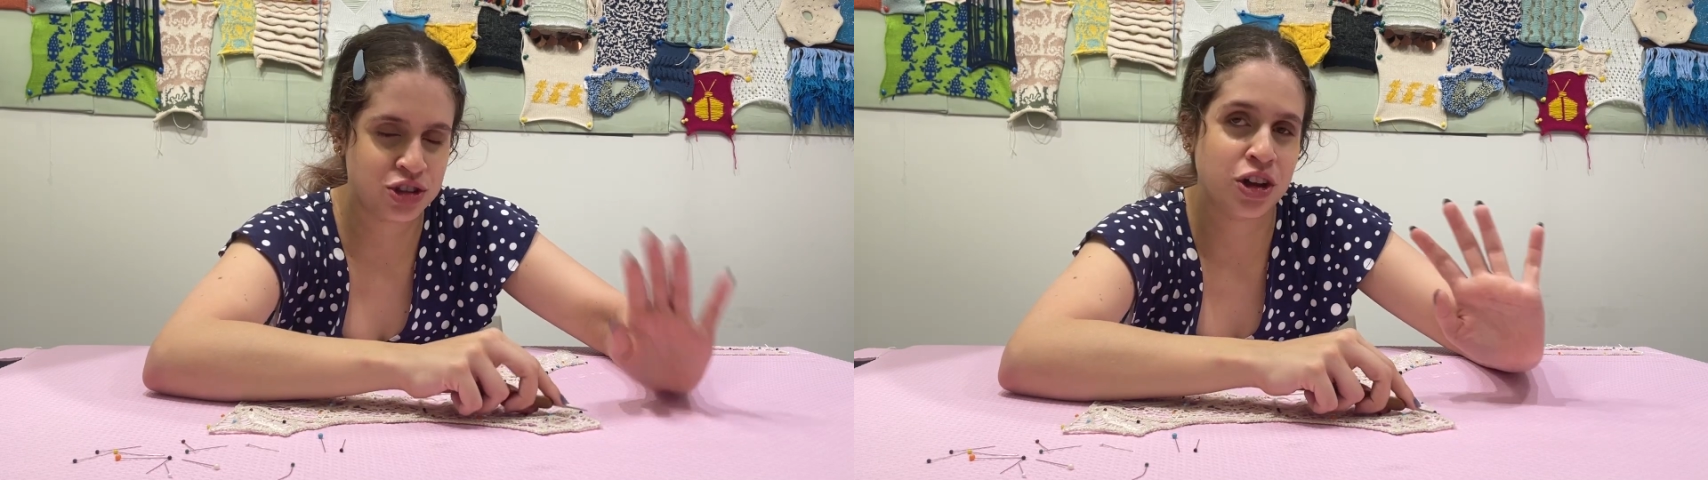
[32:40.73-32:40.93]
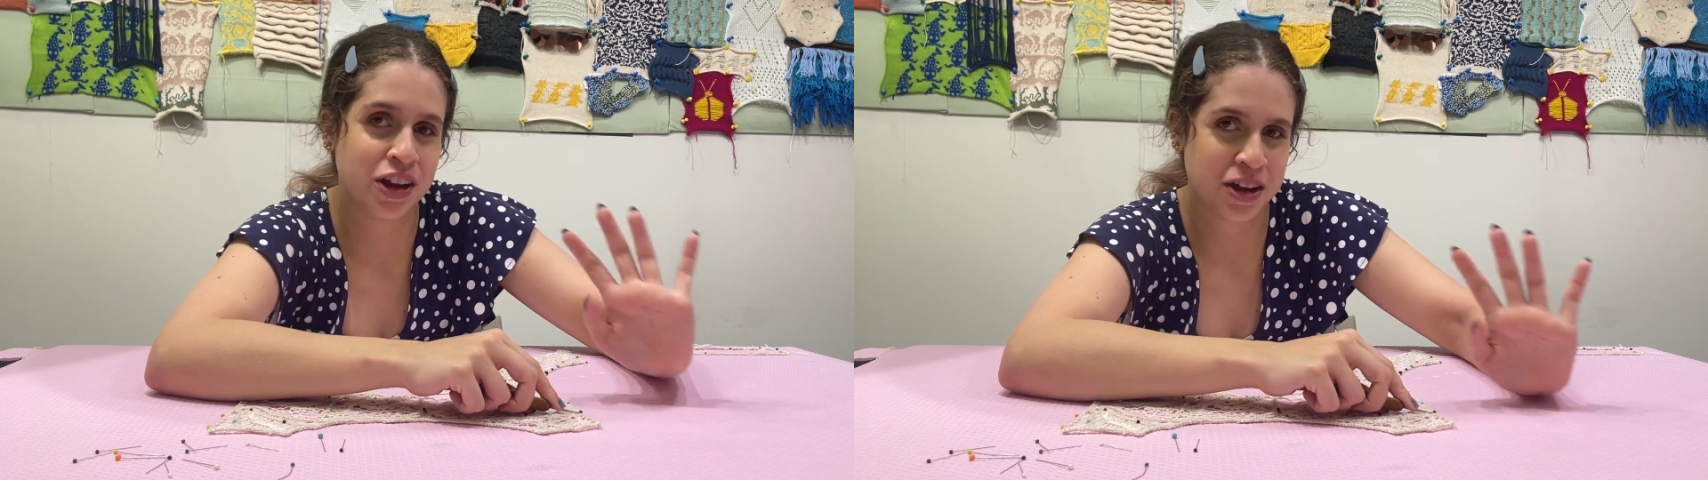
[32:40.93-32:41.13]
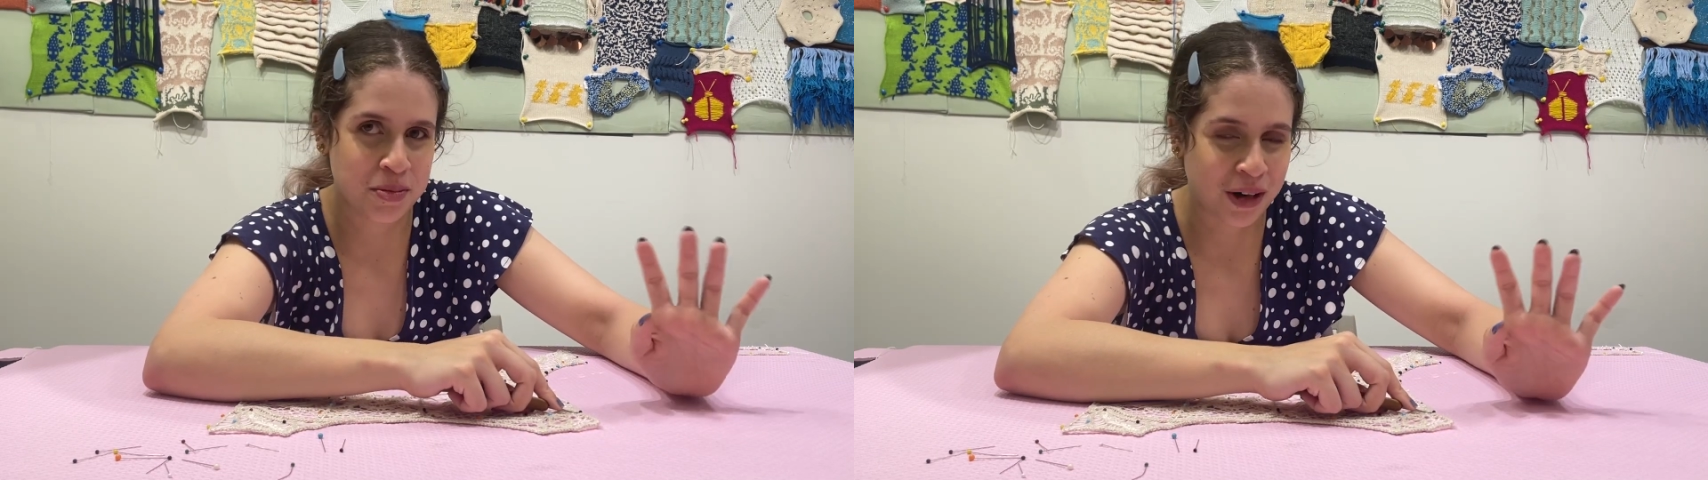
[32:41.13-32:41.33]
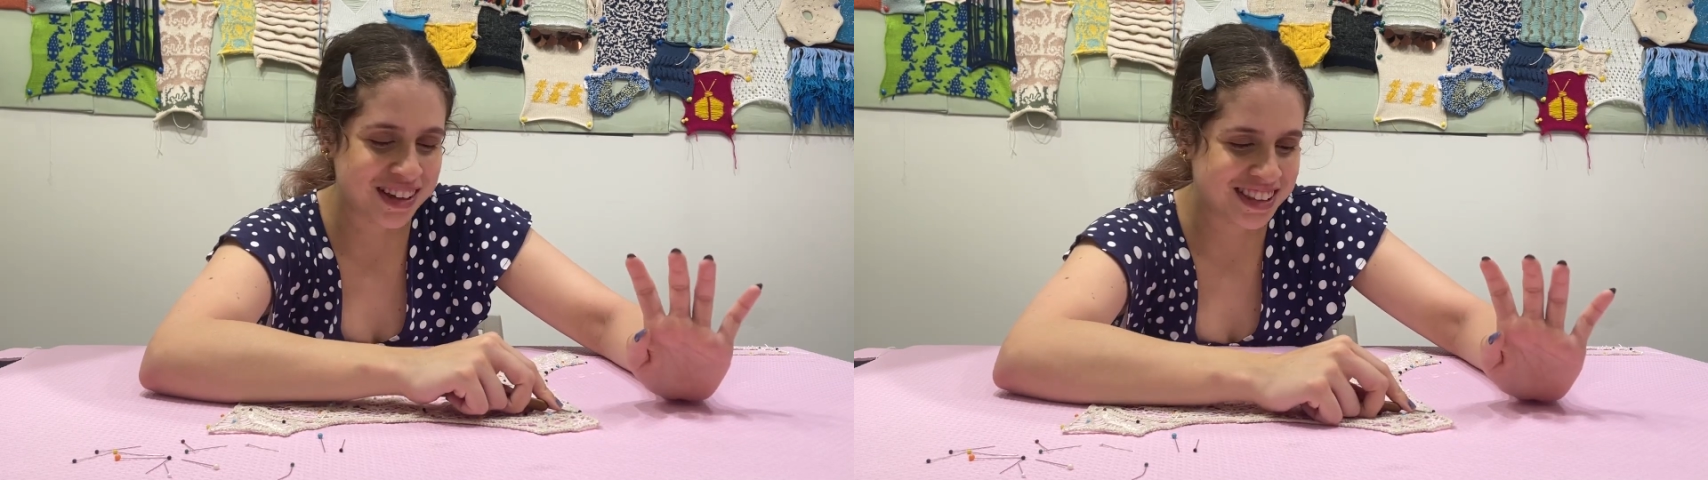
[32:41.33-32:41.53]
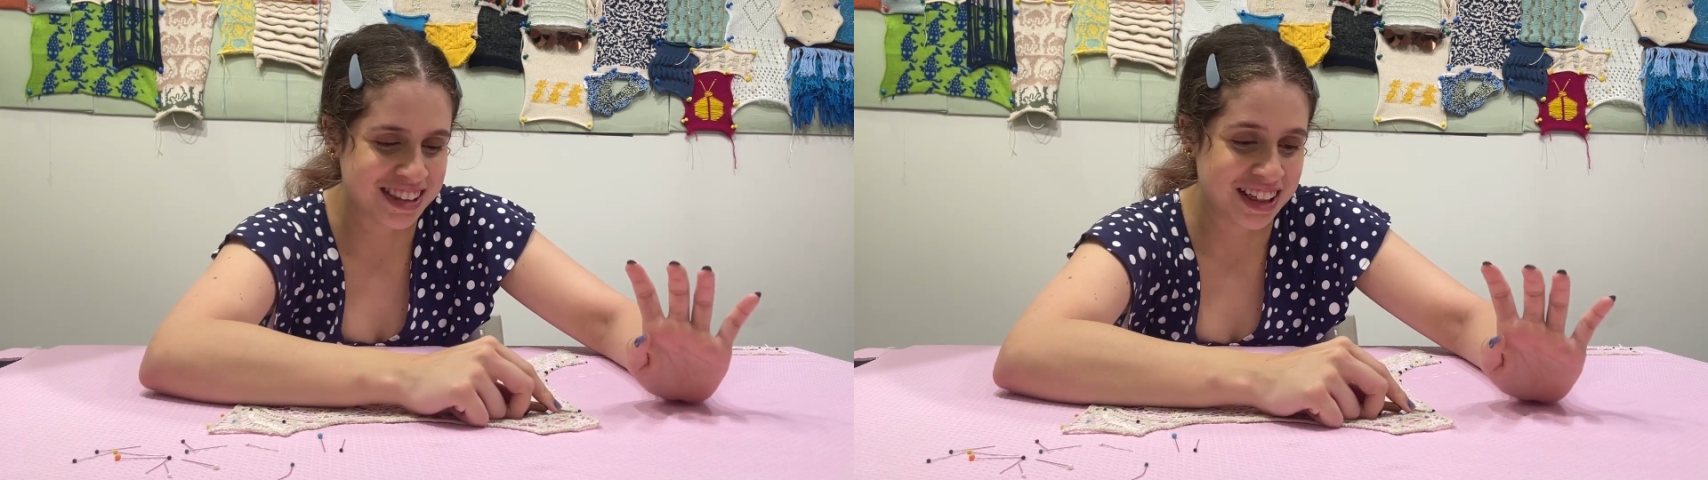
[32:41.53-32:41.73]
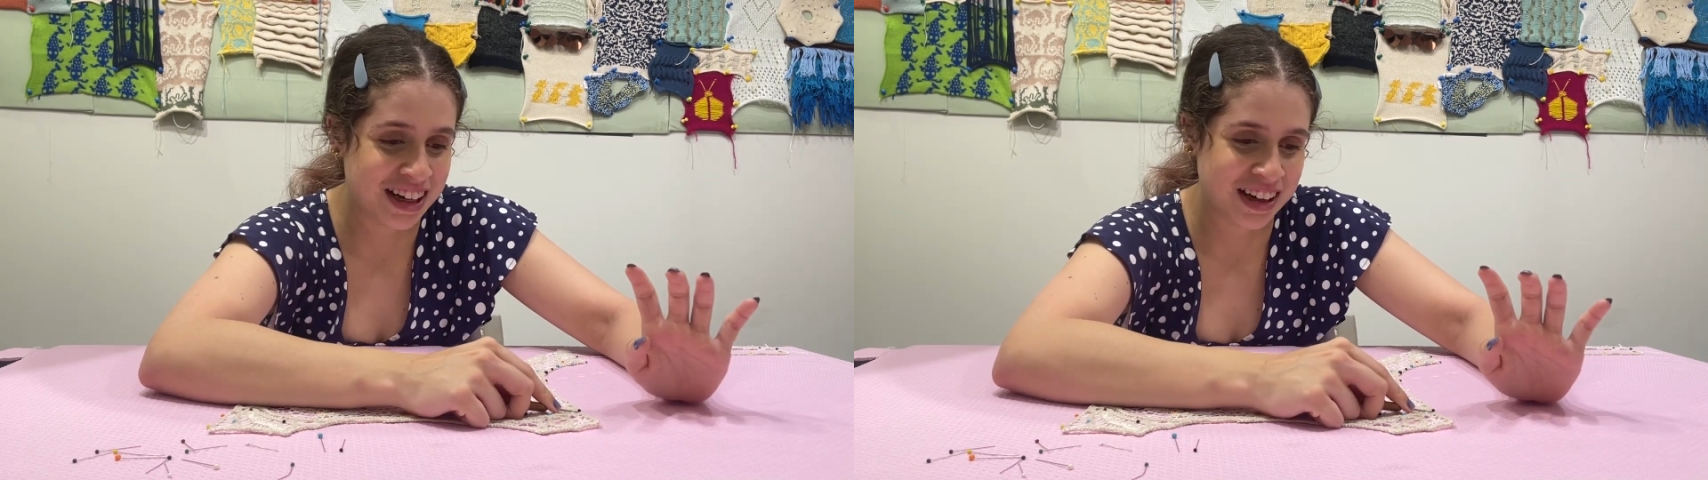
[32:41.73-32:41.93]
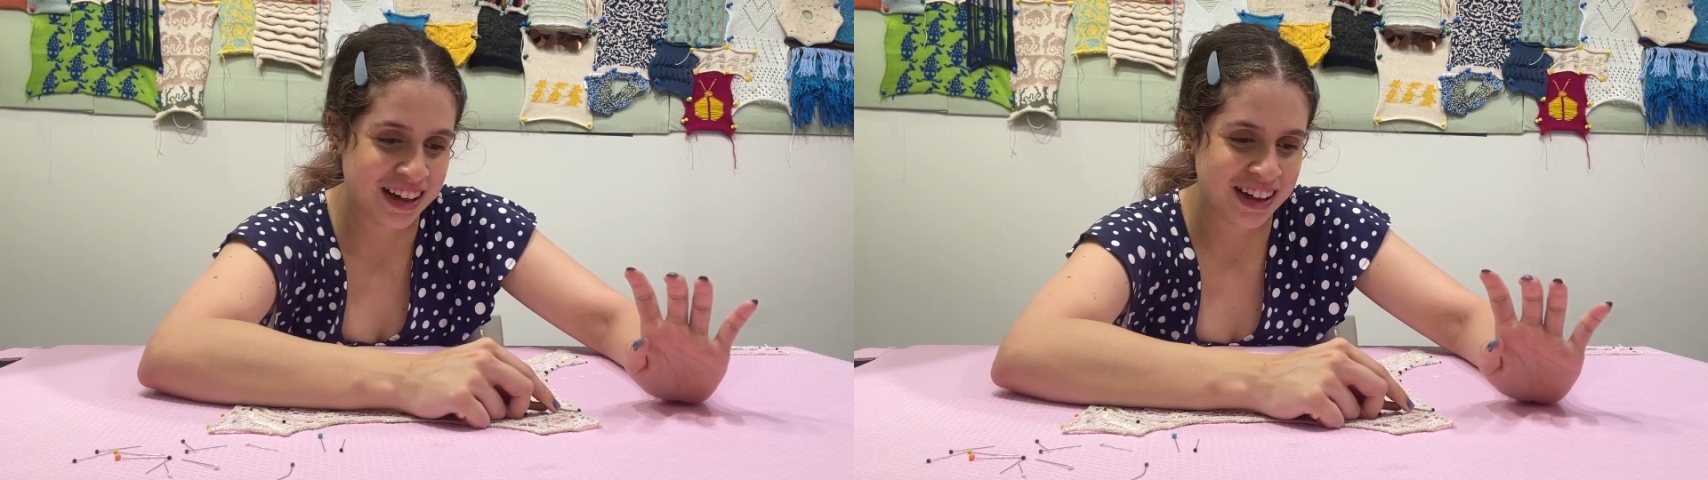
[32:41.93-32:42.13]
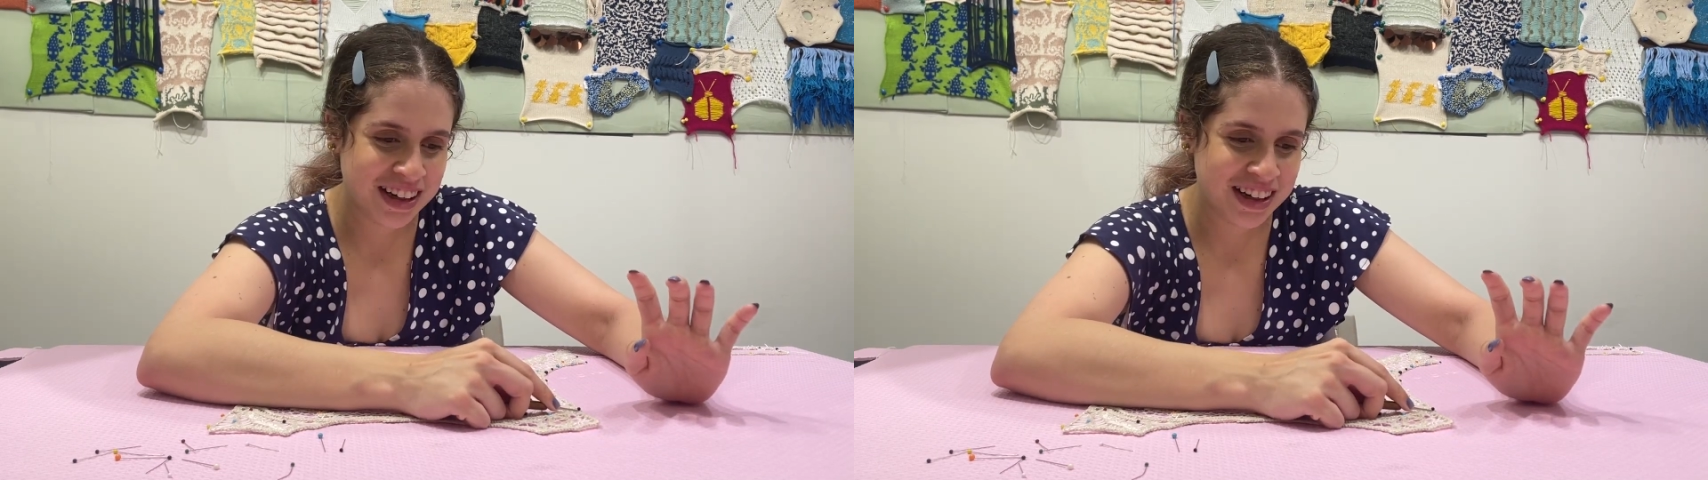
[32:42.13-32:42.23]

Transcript: not like a bridezilla.